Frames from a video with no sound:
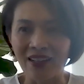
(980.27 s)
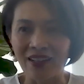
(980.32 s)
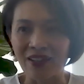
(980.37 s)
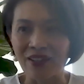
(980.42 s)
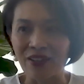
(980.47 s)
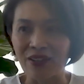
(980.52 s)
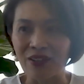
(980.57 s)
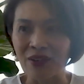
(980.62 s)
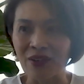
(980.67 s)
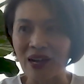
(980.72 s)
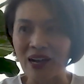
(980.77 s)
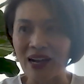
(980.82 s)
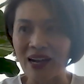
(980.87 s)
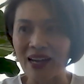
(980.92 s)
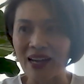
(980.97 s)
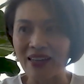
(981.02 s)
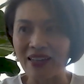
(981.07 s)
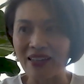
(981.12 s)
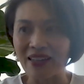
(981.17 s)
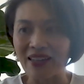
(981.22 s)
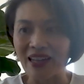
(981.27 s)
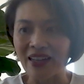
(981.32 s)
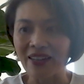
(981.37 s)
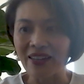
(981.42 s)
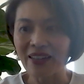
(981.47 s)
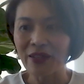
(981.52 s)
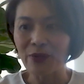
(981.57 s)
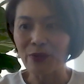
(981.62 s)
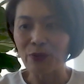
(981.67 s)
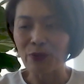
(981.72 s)
I
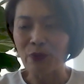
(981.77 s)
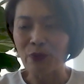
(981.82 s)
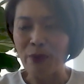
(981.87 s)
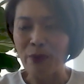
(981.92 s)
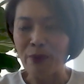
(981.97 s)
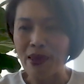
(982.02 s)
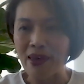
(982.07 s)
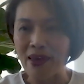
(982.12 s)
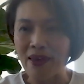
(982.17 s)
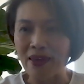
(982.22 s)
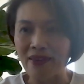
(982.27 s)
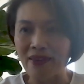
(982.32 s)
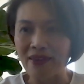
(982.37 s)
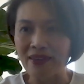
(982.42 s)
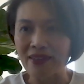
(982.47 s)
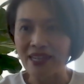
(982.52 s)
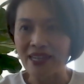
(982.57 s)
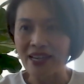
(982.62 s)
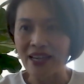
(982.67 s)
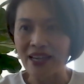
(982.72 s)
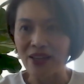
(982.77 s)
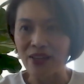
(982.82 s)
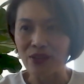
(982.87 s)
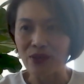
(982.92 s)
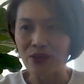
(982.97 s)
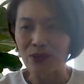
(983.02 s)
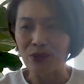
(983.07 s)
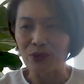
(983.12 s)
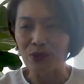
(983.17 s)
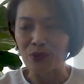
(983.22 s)
think women
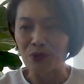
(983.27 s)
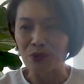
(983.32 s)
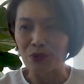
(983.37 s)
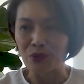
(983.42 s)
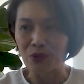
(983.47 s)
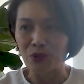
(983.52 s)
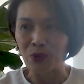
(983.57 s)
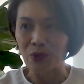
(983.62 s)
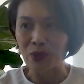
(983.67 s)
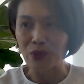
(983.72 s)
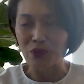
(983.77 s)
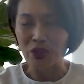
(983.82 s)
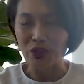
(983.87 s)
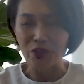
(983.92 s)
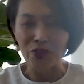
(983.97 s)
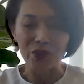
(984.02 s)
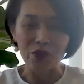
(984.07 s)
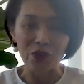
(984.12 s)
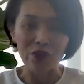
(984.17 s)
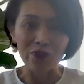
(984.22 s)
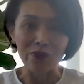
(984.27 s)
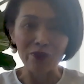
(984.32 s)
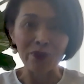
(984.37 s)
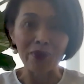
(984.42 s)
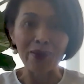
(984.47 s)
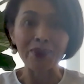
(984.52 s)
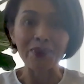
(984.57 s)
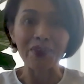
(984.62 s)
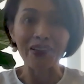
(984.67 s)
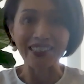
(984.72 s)
tend to want to try to solve the
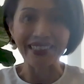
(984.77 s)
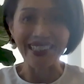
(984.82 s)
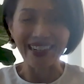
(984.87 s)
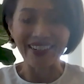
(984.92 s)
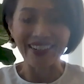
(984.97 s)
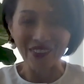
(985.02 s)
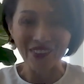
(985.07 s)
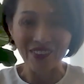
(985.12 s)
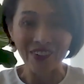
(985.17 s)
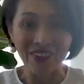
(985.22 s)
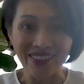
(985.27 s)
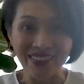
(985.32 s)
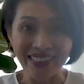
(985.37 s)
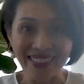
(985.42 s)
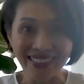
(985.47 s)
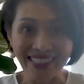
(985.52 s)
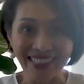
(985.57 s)
problem on their own.